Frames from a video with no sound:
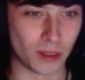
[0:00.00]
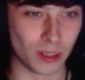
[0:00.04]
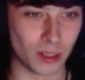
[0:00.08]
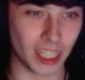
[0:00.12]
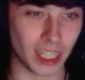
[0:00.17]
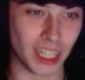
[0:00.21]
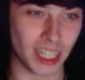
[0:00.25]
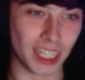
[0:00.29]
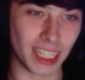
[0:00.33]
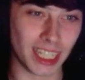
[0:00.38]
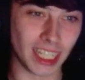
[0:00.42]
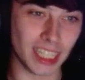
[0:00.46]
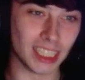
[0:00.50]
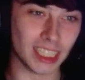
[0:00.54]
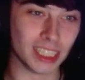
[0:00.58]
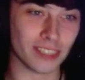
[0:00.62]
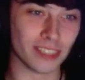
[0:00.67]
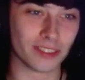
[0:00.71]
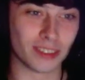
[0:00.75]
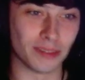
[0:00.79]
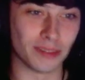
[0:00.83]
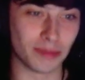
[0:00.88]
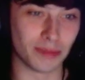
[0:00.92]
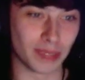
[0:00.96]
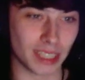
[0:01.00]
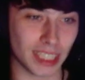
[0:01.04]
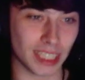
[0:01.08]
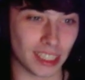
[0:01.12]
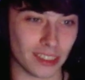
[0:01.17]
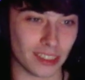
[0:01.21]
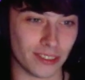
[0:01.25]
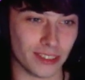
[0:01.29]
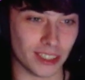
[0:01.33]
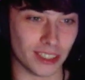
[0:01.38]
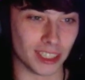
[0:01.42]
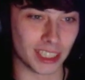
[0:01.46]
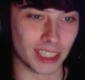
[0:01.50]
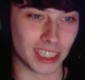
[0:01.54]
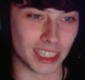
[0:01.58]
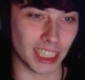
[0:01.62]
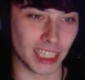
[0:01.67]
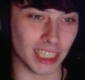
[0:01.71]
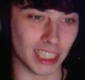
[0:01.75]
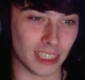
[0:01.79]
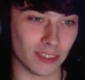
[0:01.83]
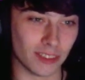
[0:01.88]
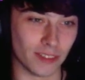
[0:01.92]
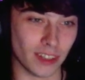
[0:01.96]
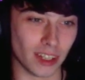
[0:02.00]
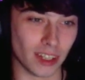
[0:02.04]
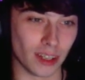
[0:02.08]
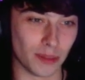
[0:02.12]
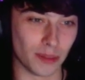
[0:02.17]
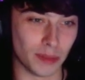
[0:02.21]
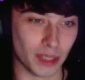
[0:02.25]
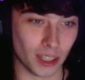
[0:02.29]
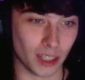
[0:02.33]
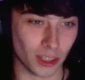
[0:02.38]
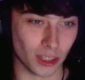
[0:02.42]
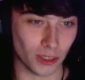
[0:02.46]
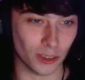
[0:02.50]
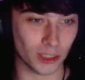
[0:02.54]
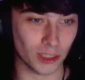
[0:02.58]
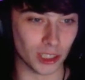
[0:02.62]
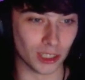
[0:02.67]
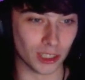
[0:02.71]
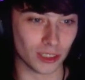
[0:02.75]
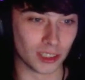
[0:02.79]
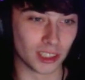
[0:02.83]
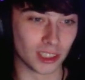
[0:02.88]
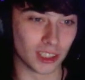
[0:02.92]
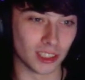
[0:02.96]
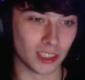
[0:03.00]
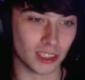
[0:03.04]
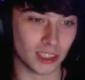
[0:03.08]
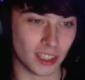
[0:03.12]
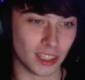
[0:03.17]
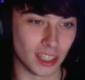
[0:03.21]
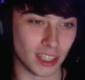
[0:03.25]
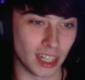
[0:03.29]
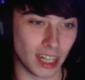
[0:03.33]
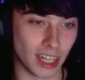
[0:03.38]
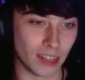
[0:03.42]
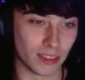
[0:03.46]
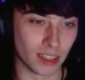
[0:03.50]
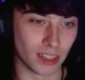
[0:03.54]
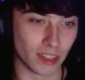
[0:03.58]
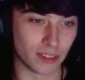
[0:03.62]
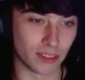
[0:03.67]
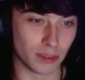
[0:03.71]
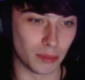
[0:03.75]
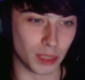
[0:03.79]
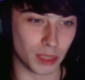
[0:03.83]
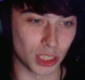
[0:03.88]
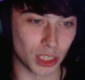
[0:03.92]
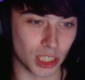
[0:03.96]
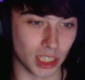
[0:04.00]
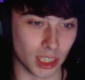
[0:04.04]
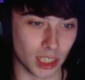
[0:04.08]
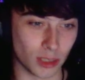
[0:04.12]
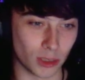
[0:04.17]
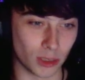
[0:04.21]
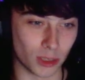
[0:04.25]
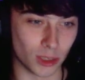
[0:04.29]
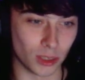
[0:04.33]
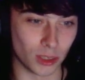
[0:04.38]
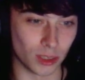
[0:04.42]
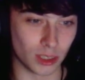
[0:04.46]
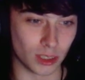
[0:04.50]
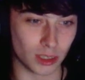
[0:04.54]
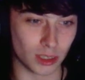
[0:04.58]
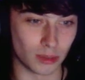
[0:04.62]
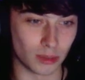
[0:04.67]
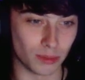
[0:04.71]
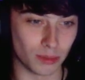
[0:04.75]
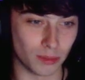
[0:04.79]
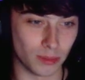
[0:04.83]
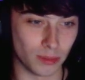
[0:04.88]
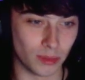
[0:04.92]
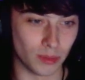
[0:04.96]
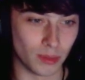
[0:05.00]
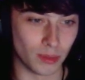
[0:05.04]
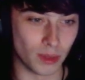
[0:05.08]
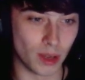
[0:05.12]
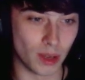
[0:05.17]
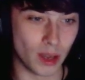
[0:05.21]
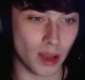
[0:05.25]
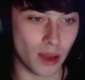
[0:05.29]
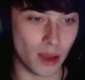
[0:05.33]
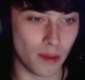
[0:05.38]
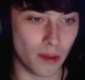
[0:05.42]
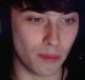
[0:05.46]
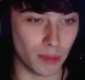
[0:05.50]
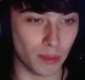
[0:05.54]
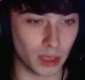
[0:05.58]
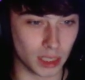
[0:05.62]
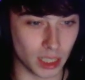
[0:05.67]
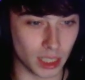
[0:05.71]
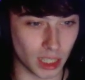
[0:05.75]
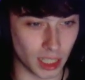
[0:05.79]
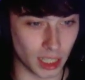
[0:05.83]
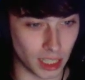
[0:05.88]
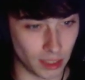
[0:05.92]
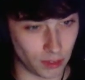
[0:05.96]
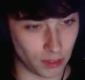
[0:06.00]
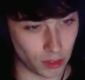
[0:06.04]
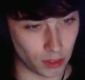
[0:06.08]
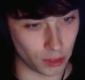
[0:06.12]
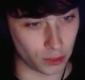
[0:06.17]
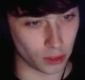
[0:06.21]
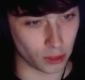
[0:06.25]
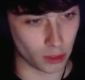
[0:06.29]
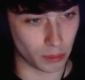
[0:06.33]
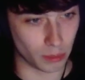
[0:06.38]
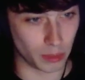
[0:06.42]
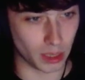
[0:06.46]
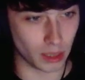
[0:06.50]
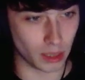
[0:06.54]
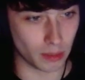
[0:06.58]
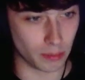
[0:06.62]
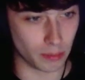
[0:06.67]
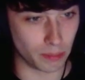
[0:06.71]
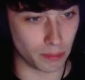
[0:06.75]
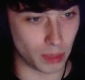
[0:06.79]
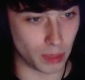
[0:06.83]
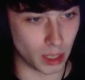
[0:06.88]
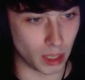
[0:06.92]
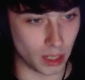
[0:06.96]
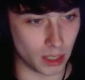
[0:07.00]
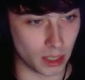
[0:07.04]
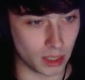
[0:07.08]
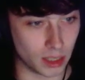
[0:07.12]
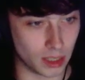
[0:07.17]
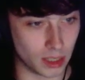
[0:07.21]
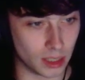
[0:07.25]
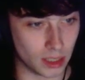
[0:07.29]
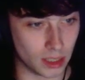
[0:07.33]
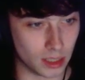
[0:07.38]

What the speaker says: Well, in any case, you've completed the first stage of developing a new jutsu. I have another mission that will cause me to leave you for a bit, but...